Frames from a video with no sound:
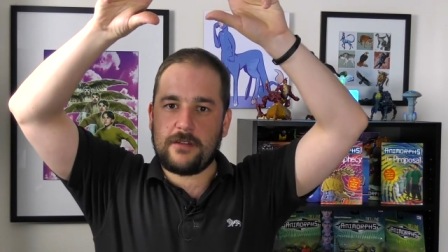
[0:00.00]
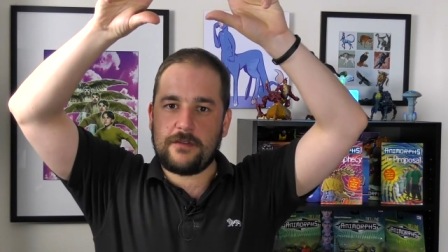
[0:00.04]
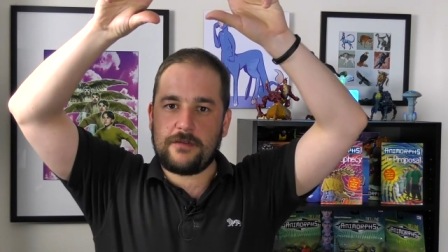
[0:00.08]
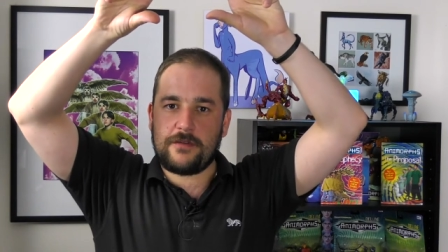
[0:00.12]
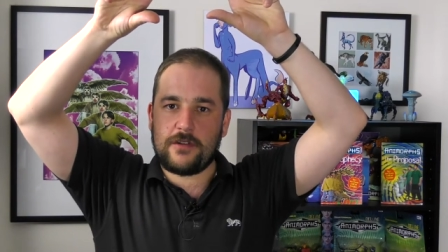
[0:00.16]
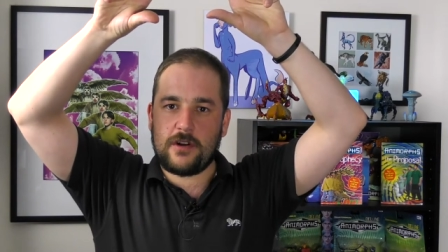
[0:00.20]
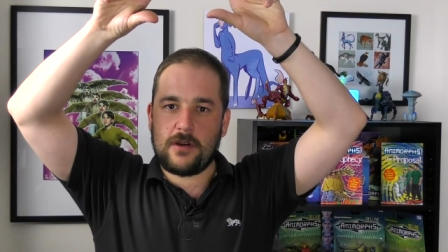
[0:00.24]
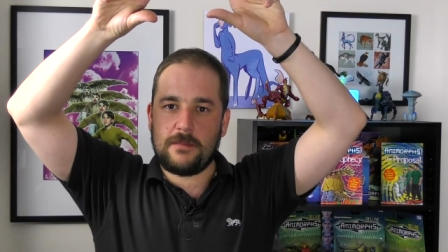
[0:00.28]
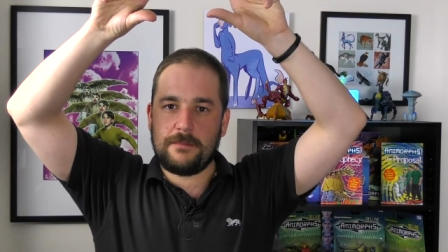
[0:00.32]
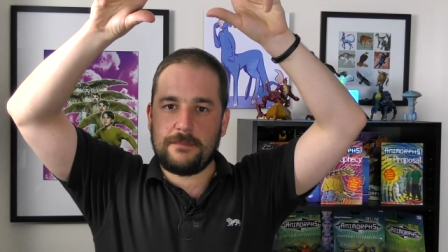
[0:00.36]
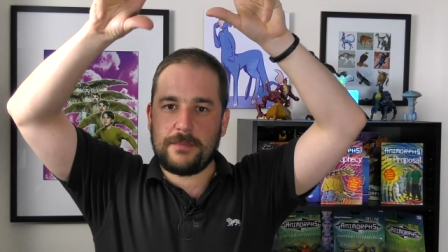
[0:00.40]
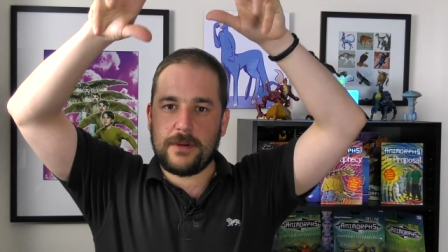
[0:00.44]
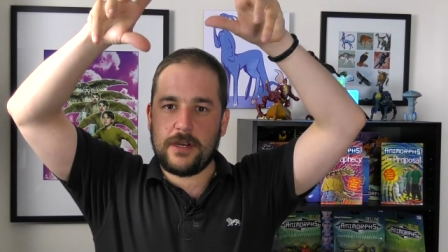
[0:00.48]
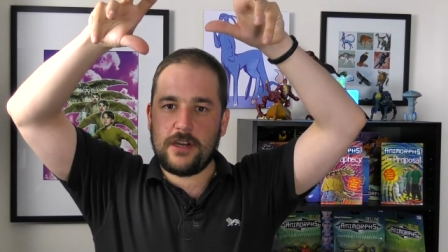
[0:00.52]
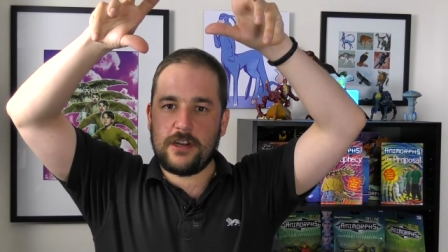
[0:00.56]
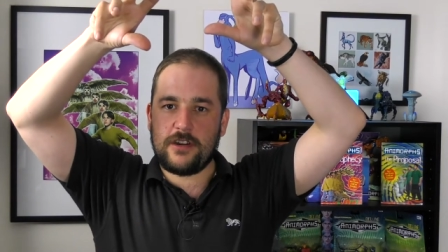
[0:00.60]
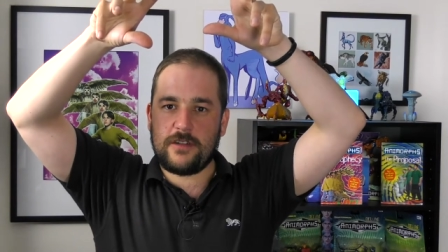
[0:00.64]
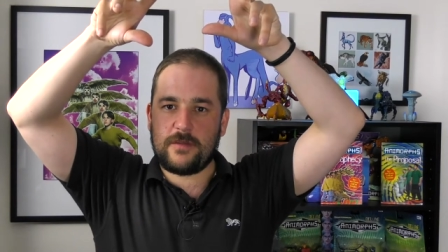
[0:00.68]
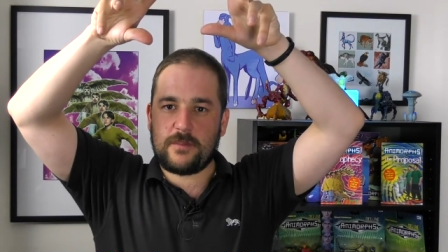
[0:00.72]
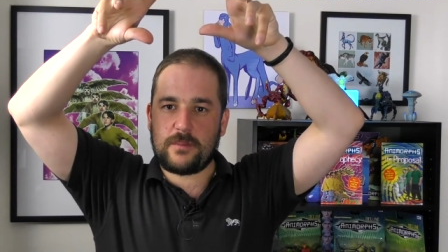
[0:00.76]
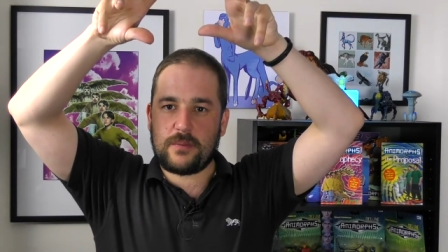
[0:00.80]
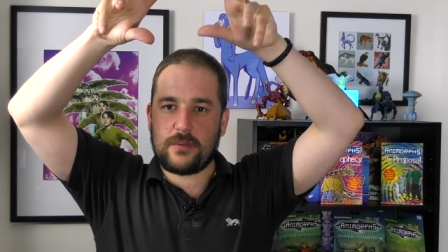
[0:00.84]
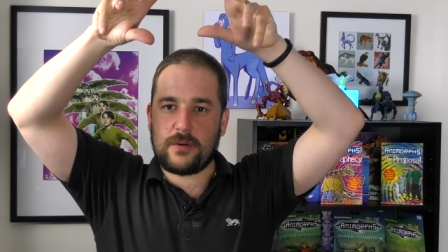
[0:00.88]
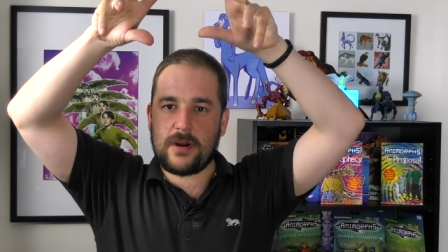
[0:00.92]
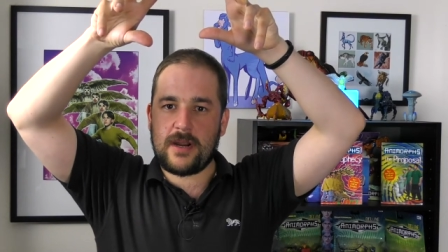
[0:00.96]
from bird
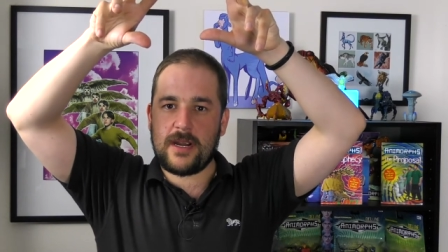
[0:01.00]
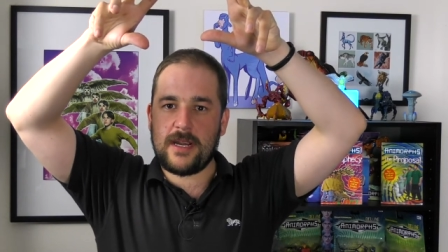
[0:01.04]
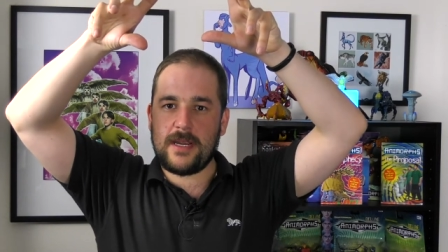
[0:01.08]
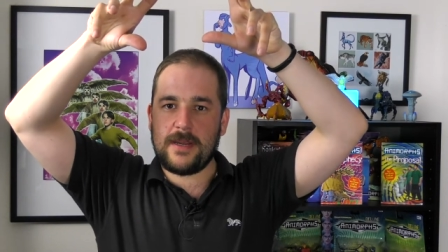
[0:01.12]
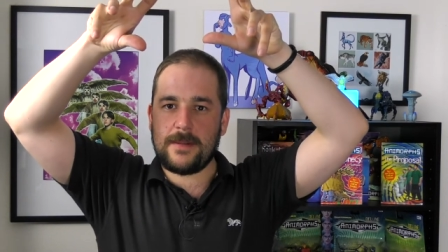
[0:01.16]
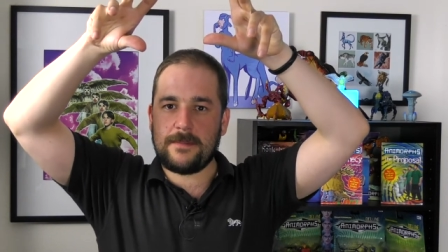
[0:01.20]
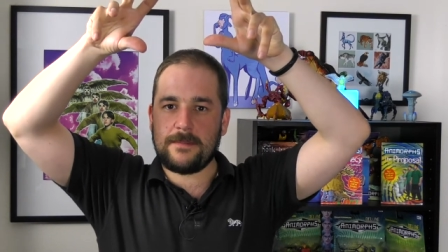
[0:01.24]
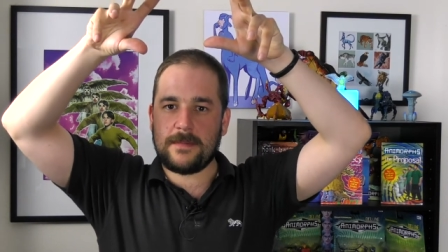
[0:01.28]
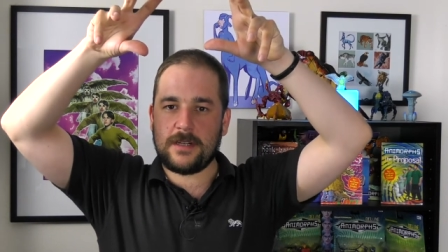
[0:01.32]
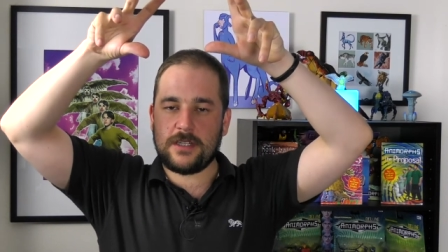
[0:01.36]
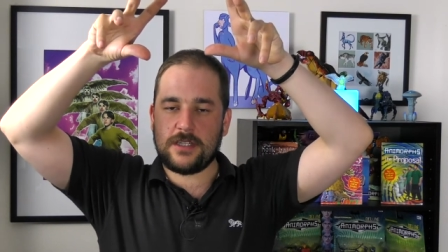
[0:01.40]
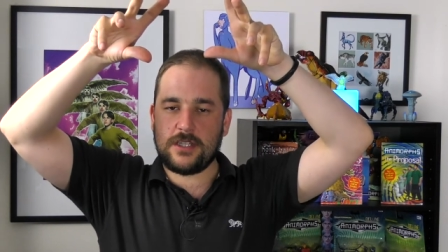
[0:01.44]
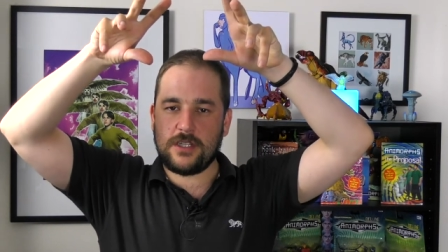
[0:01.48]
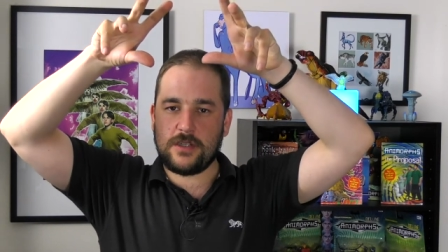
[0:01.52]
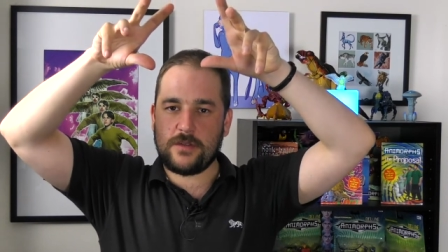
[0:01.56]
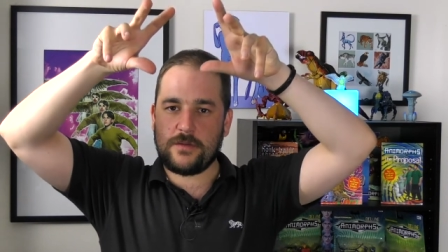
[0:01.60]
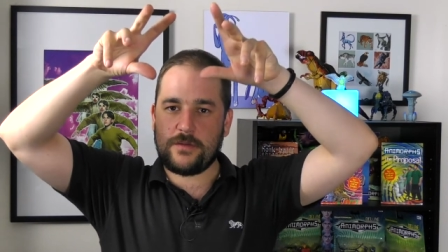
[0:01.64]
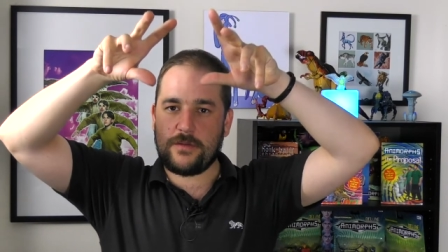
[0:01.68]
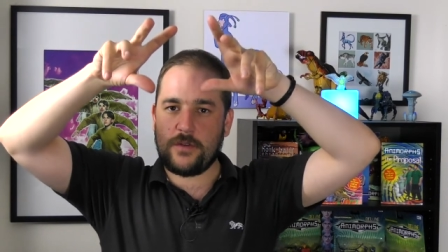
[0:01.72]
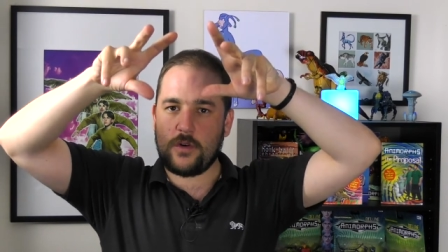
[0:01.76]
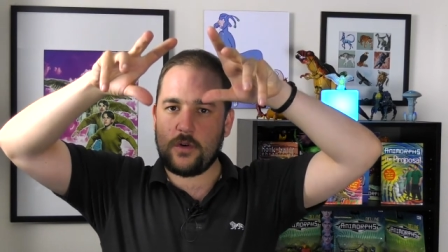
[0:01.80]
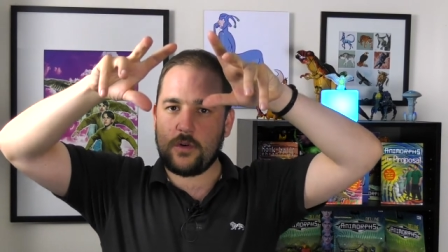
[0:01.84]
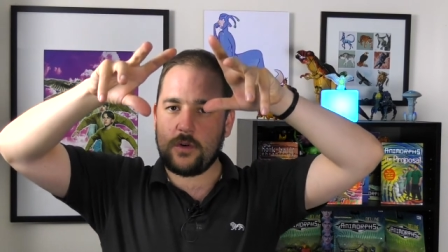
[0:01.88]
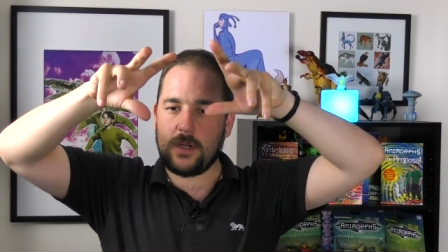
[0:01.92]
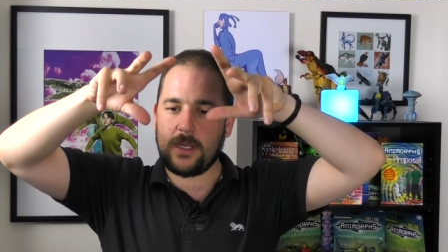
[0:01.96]
of prey, and she's
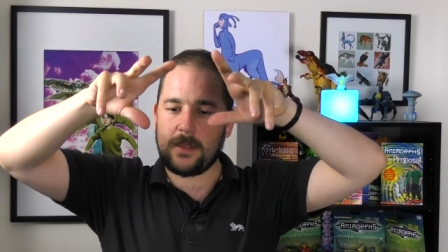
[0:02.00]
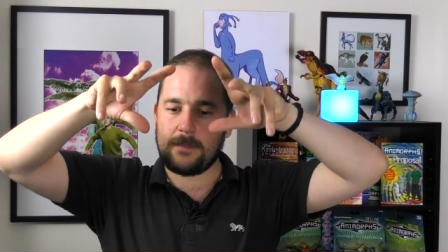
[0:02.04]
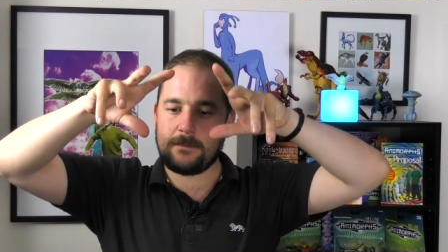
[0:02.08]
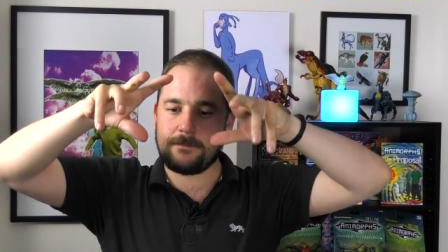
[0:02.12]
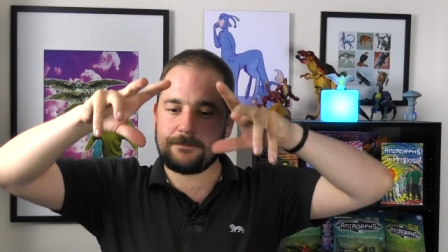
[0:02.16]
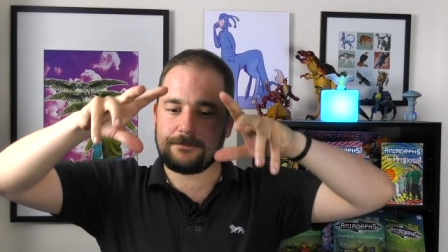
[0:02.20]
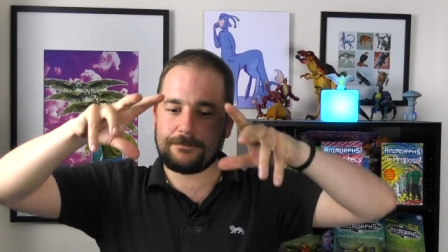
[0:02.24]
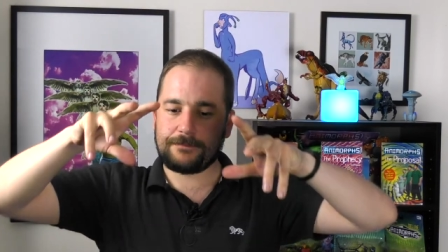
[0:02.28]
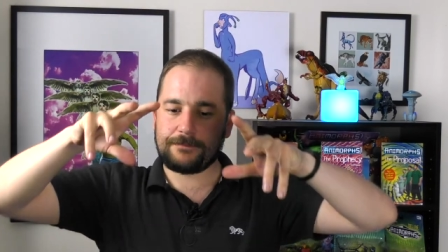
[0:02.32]
falling.